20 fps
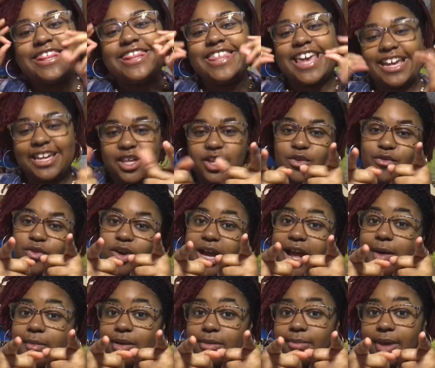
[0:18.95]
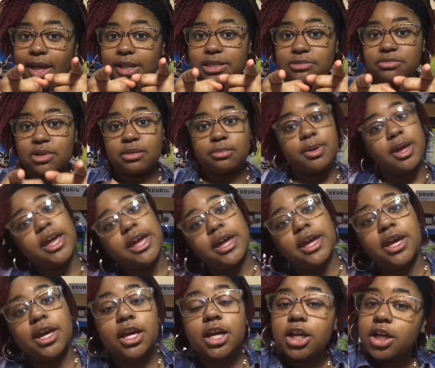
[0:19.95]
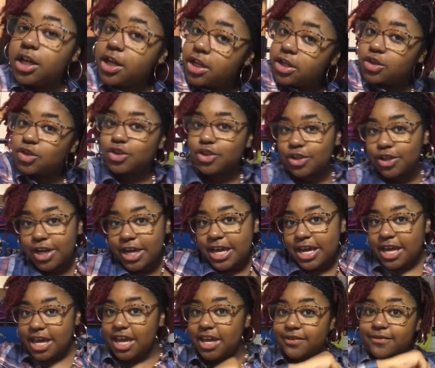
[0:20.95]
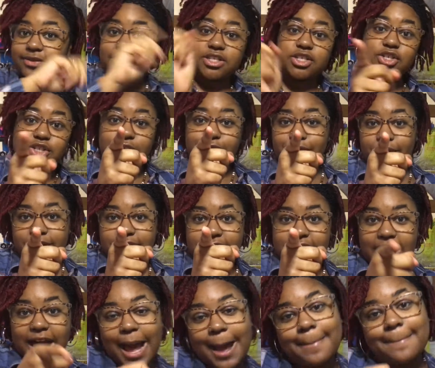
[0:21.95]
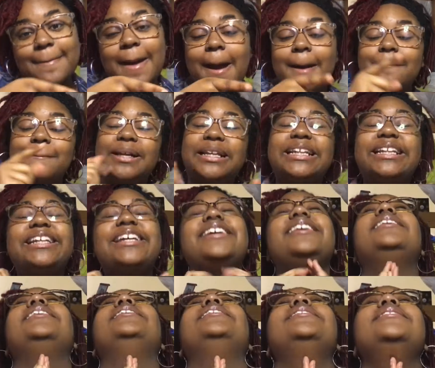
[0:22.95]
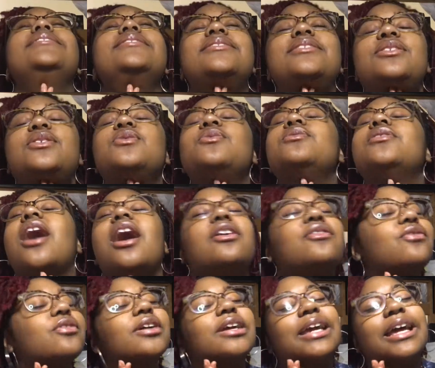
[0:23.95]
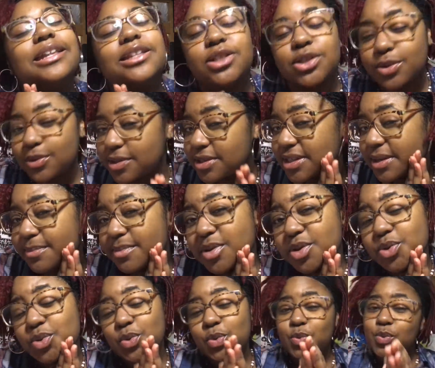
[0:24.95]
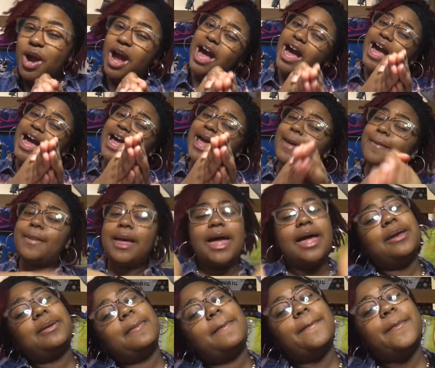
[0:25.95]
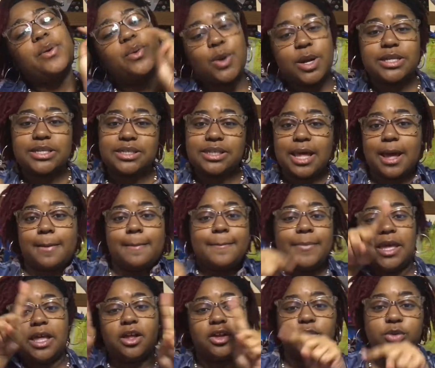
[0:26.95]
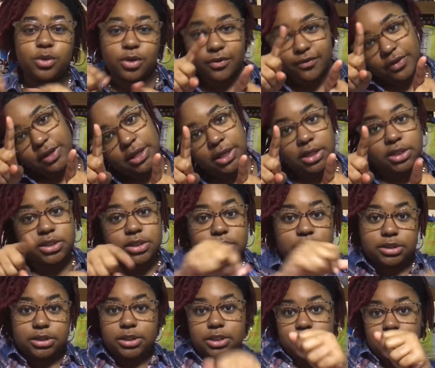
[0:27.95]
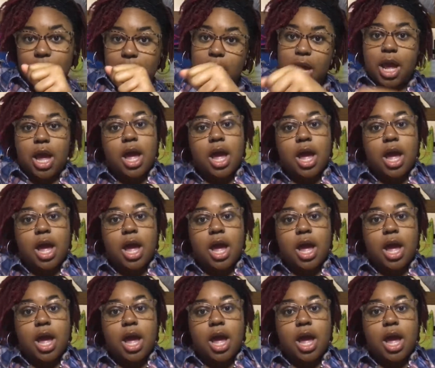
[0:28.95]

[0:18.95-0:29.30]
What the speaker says: Thank you for coming back to my page. If this is your first time, please do not forget to subscribe and press that bell notification.